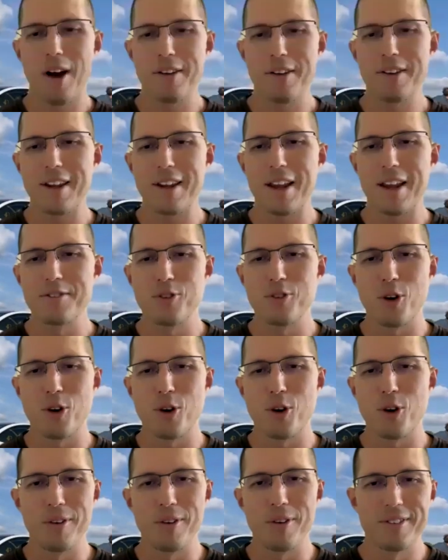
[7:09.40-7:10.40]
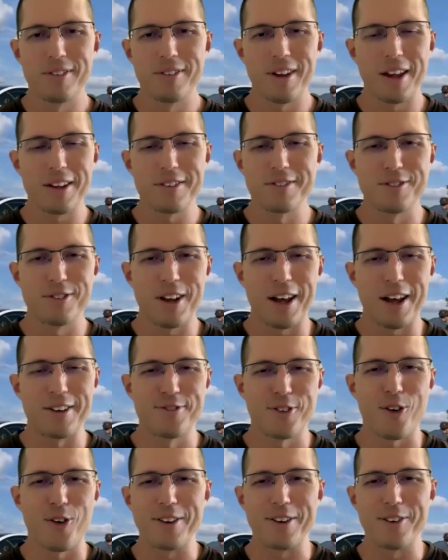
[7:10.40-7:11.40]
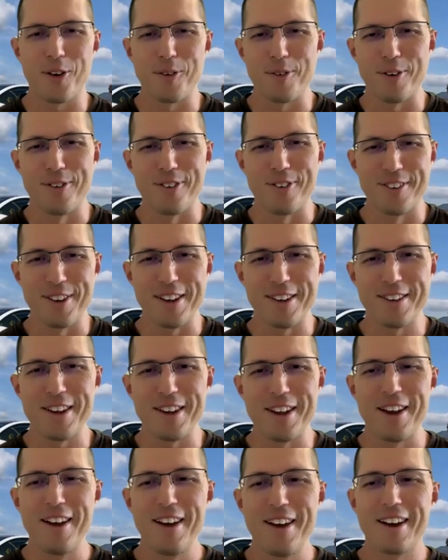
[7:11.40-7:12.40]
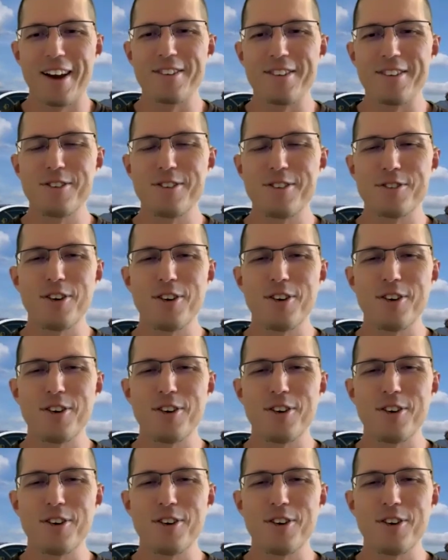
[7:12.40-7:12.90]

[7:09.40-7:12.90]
that's normal. That's quite normal because they're